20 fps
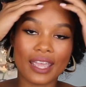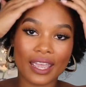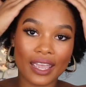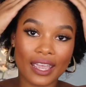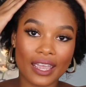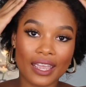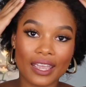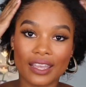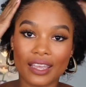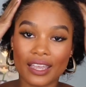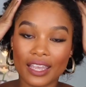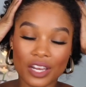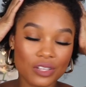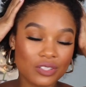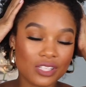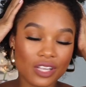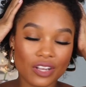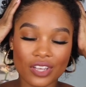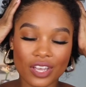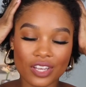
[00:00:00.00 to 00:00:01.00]
a
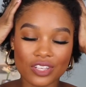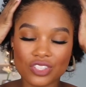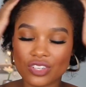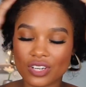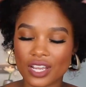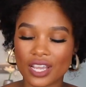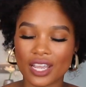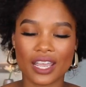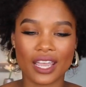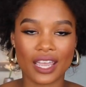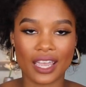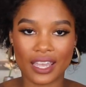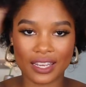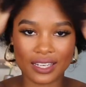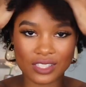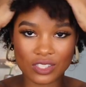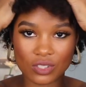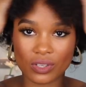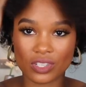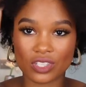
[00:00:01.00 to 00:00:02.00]
hairstyle yesterday
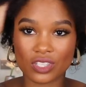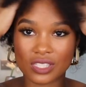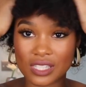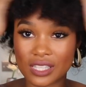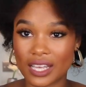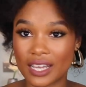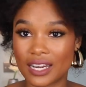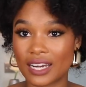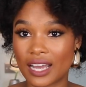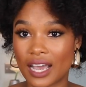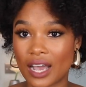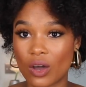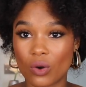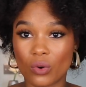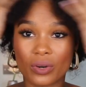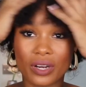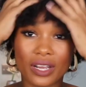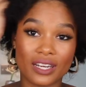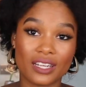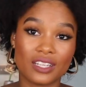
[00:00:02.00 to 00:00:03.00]
and so I just let it
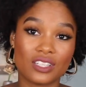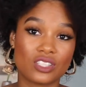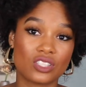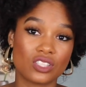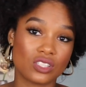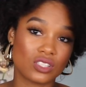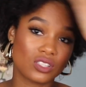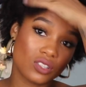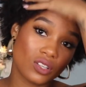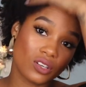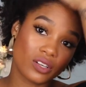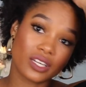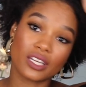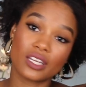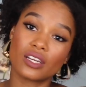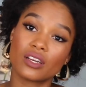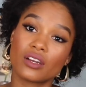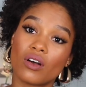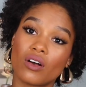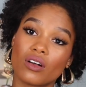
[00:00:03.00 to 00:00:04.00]
out and it's just
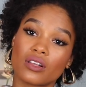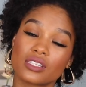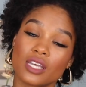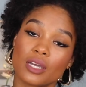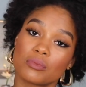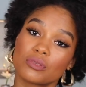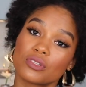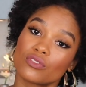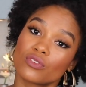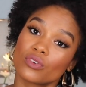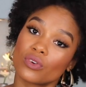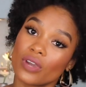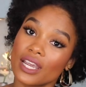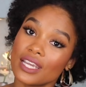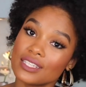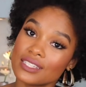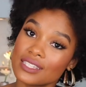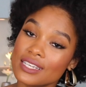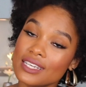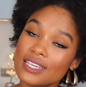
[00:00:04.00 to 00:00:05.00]
looking all types of
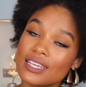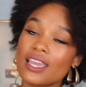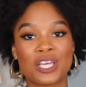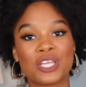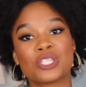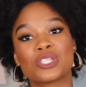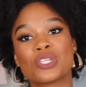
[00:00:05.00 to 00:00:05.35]
crazy.